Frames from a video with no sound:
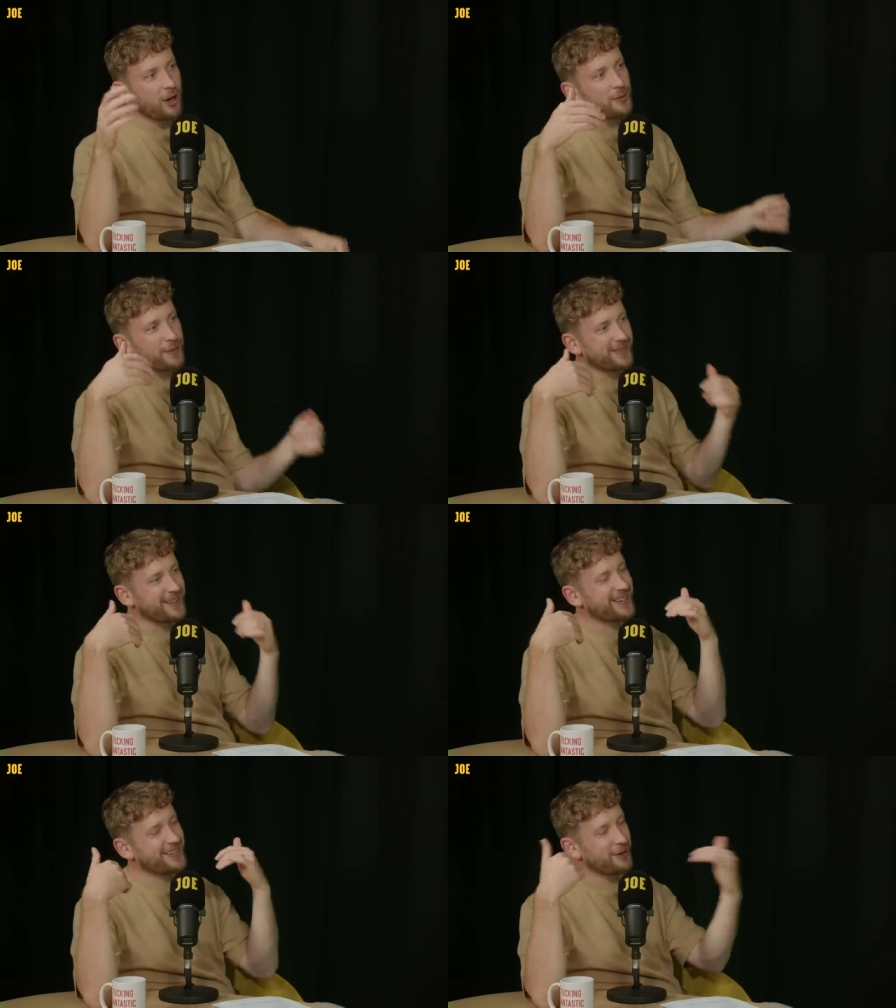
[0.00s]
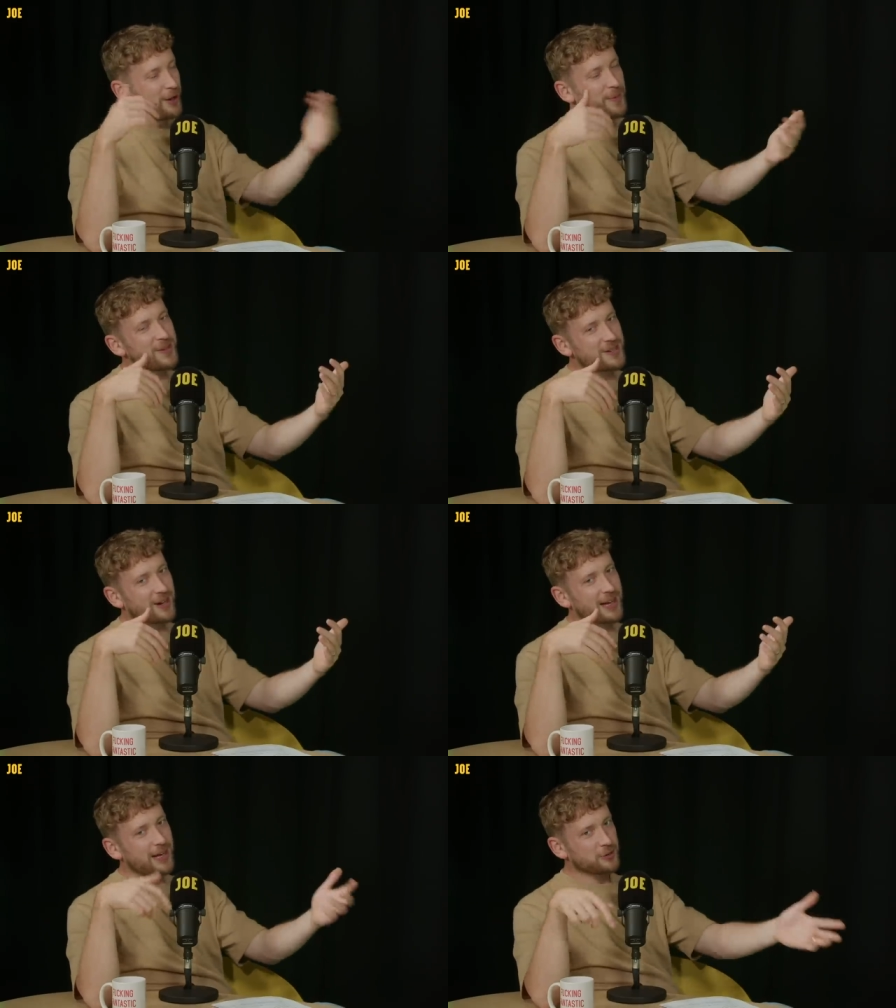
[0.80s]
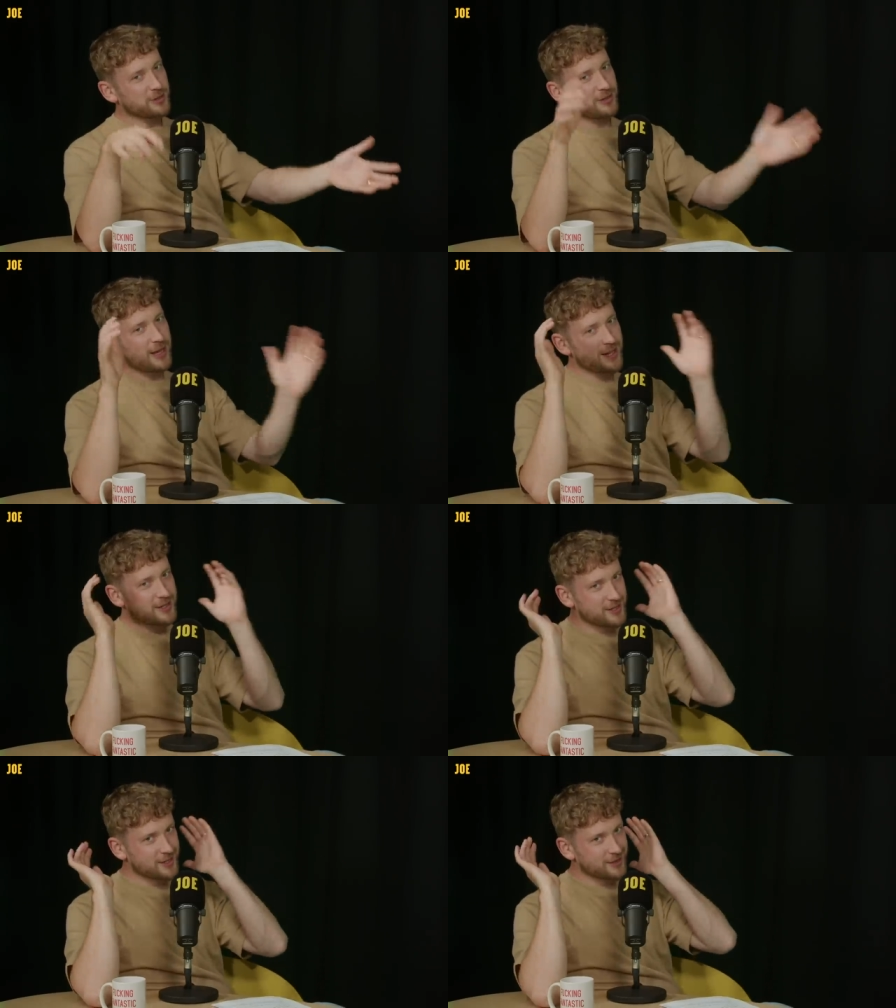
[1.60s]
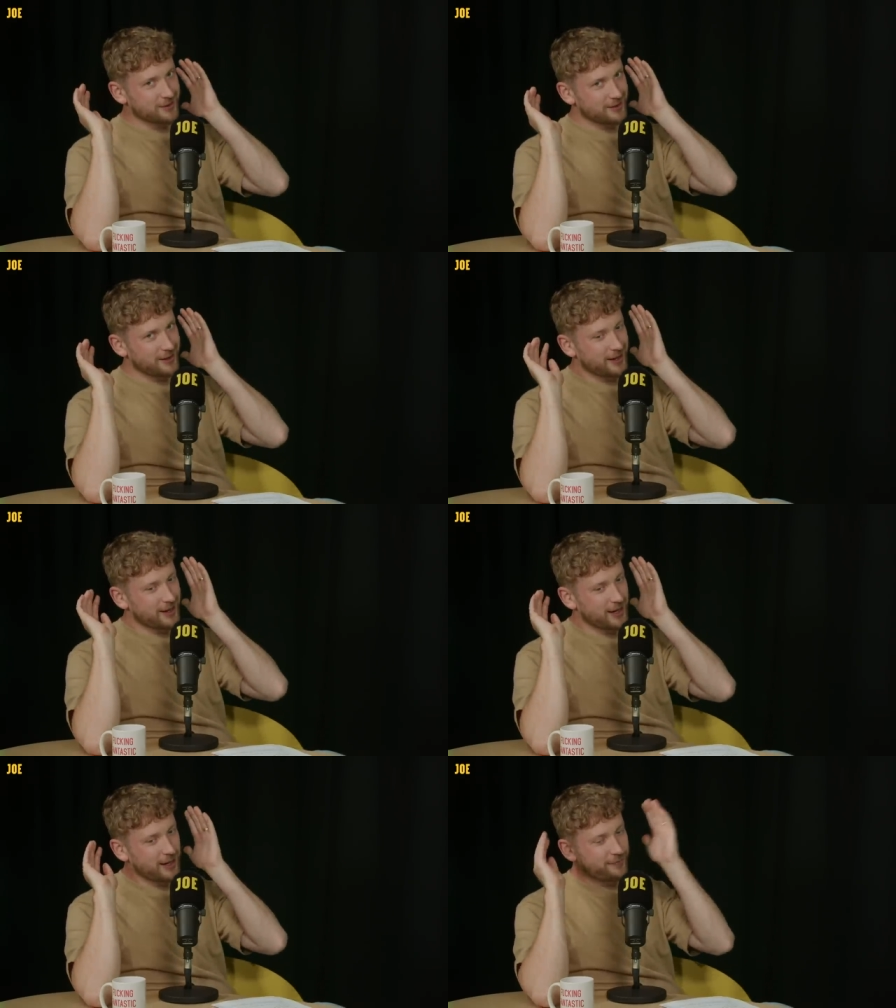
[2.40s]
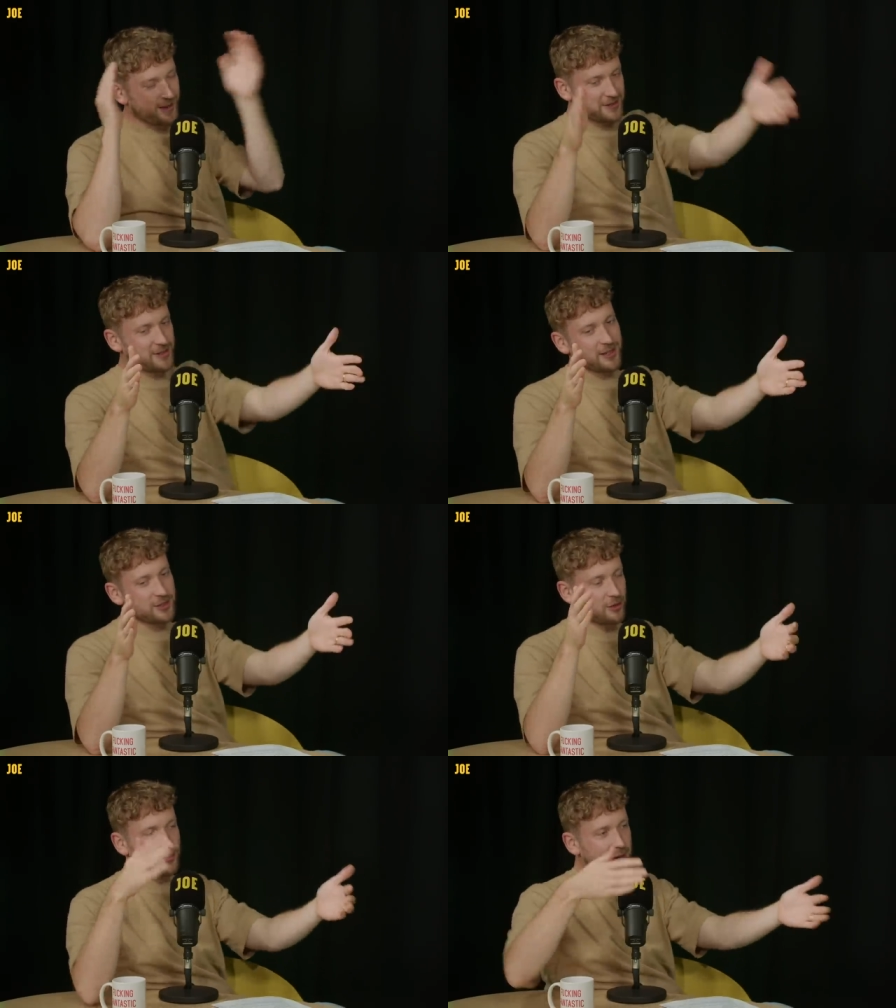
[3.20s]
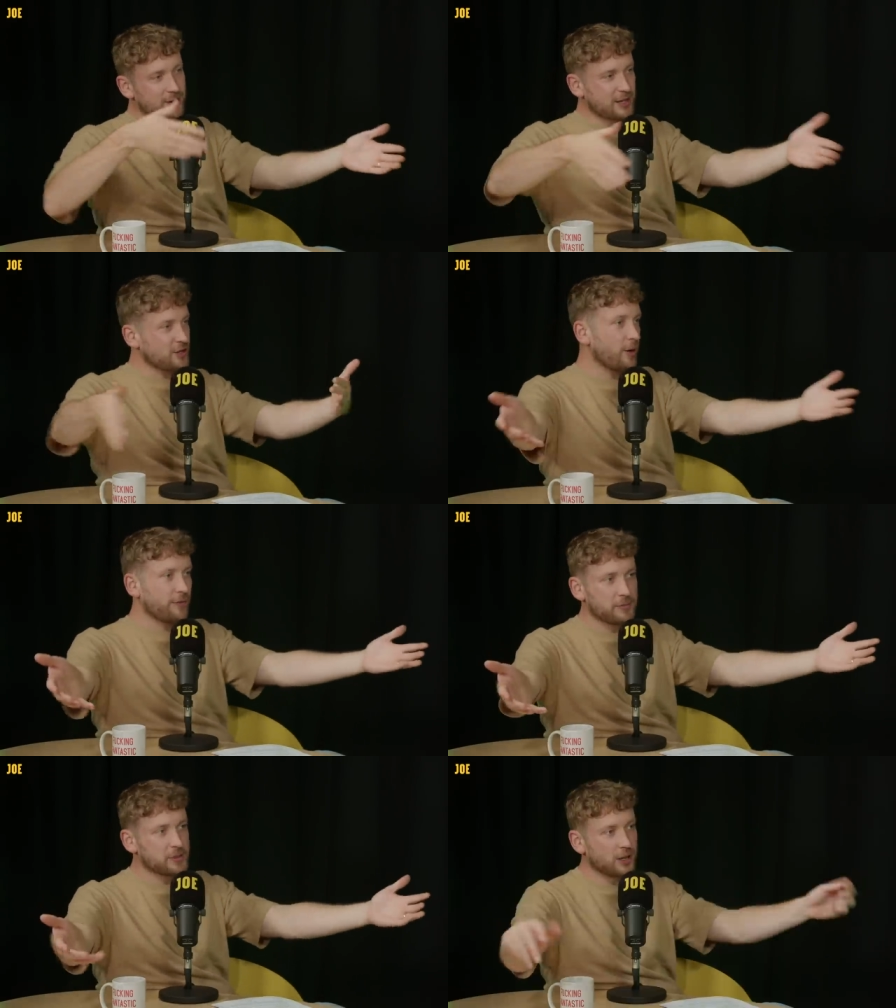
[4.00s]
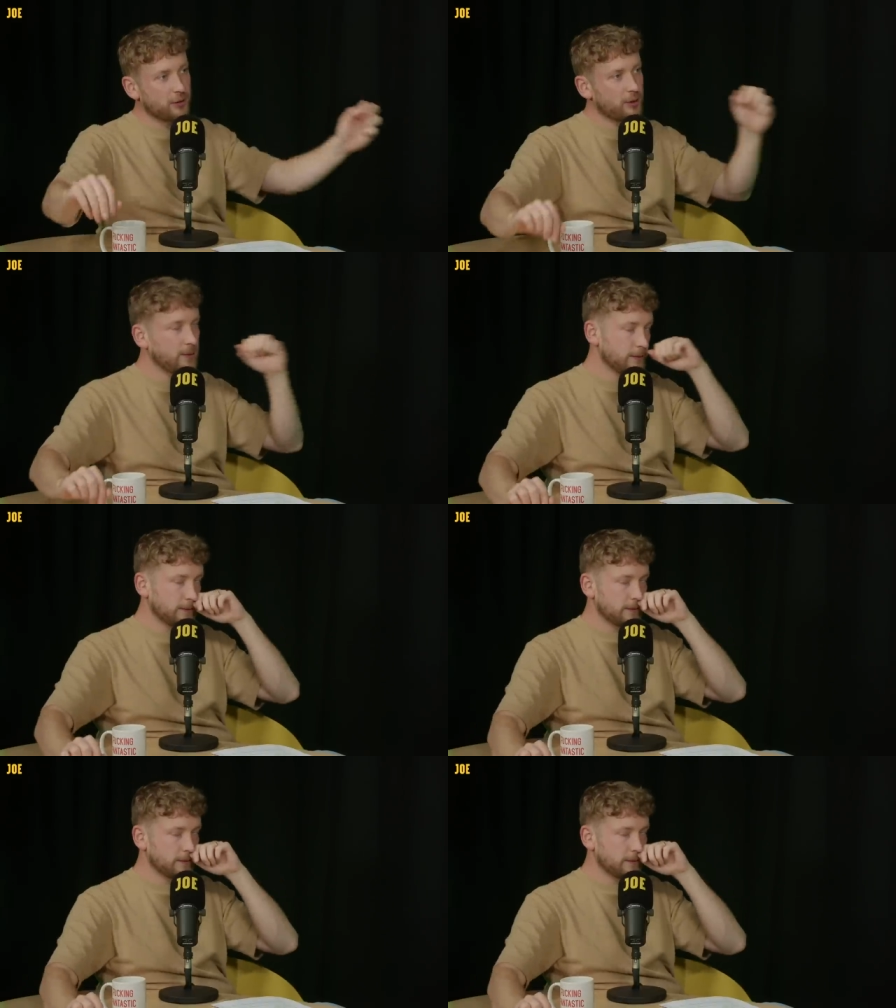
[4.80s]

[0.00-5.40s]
open the duck house, there's fencing, so there's nowhere for them to go, right?